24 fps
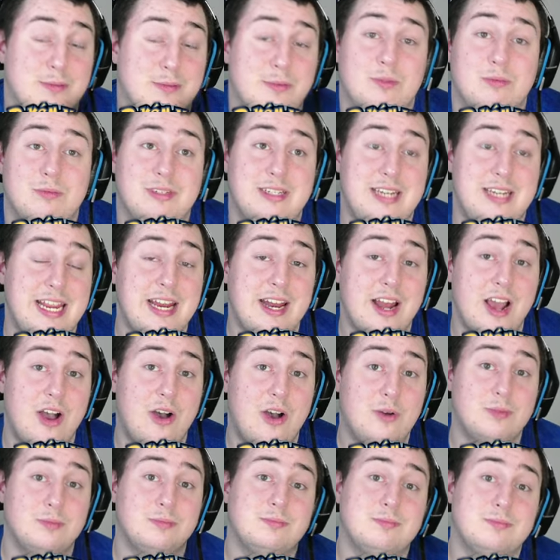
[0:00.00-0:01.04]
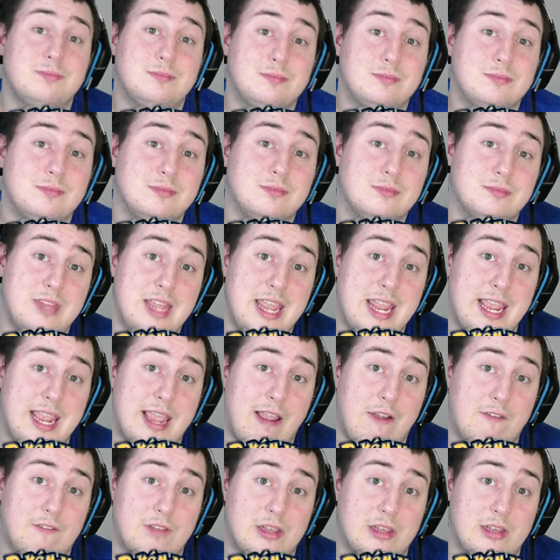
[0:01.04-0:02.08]
Dino, take care of
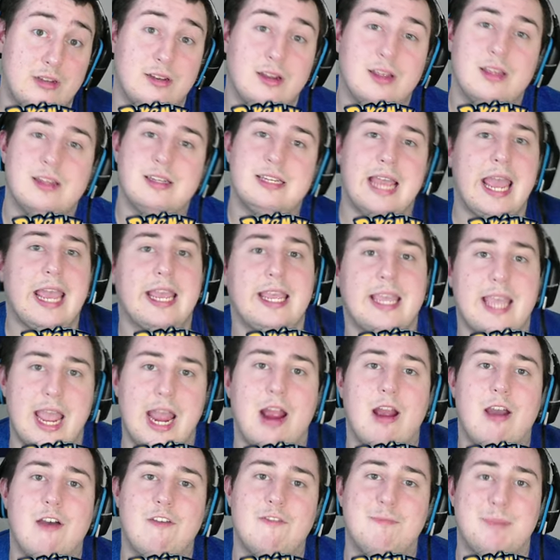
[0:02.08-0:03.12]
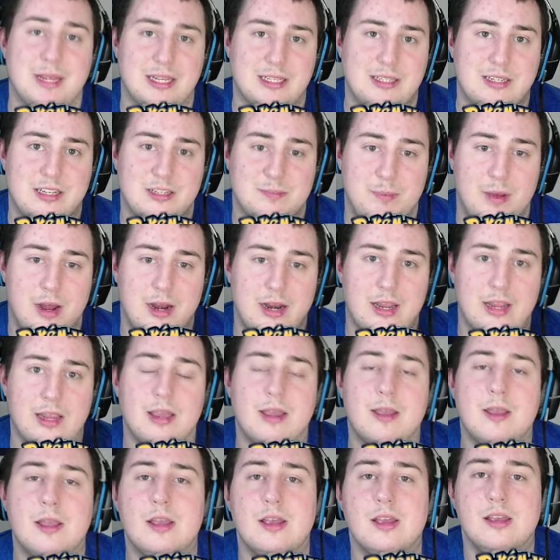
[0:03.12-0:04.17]
it. Take care of business, buddy.
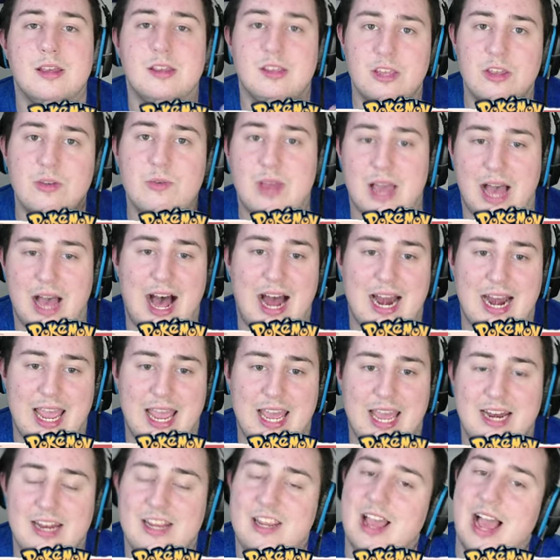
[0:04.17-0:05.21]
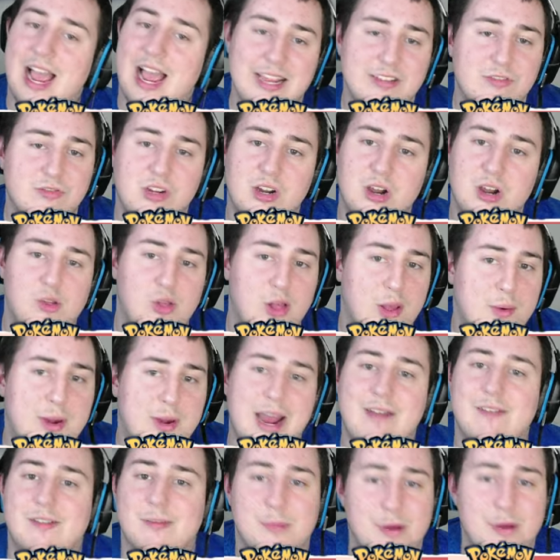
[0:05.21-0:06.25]
You got it. I can literally click whatever
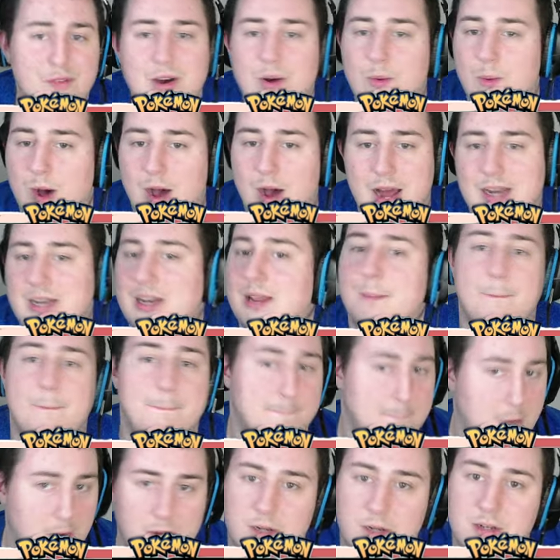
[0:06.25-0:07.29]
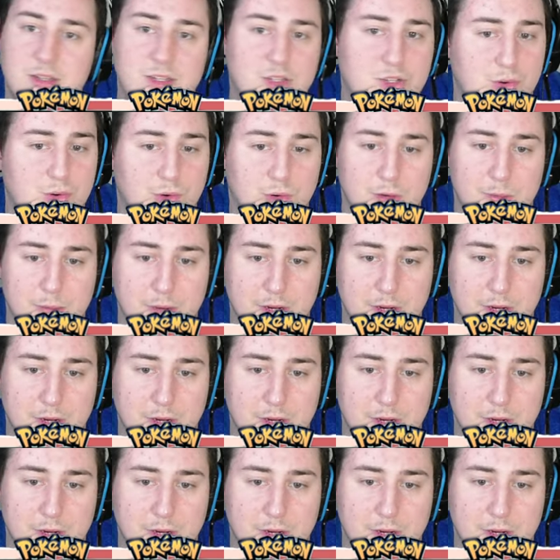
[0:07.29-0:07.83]
move I want, and it murders this Cherubi.